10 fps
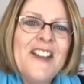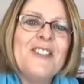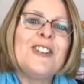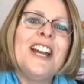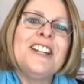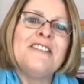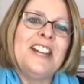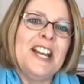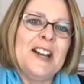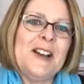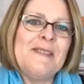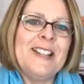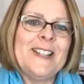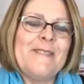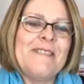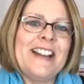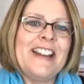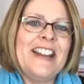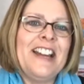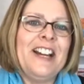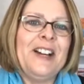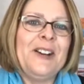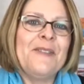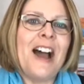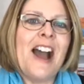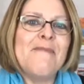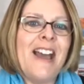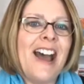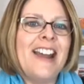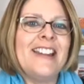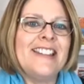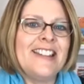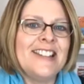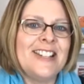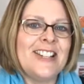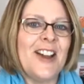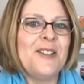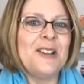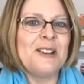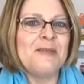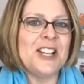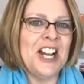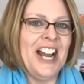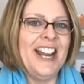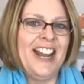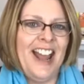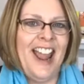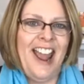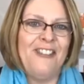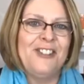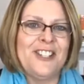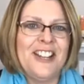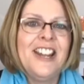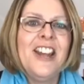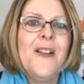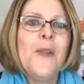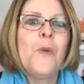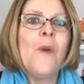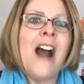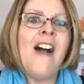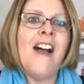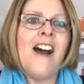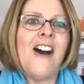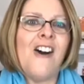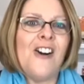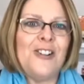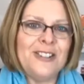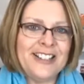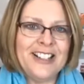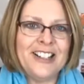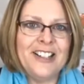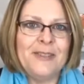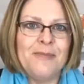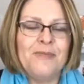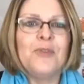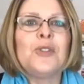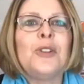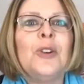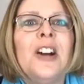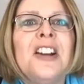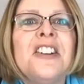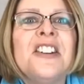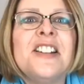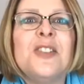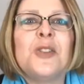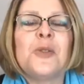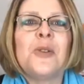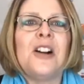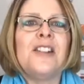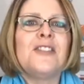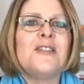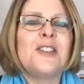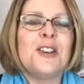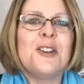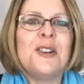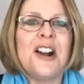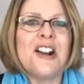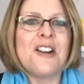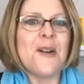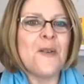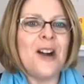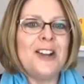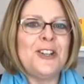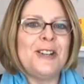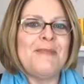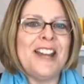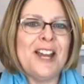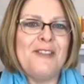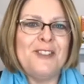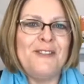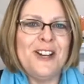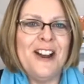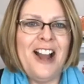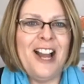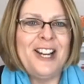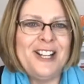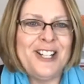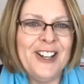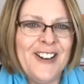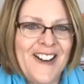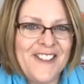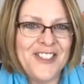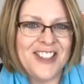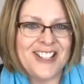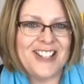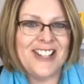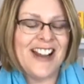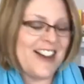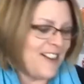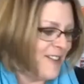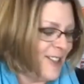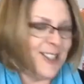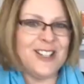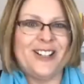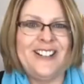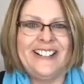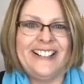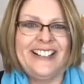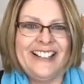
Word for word: I'm trying to read comments on my iPad, and then the sound comes on and I have to, while all 212 of you are watching me, I have to figure out how to turn off the sound. So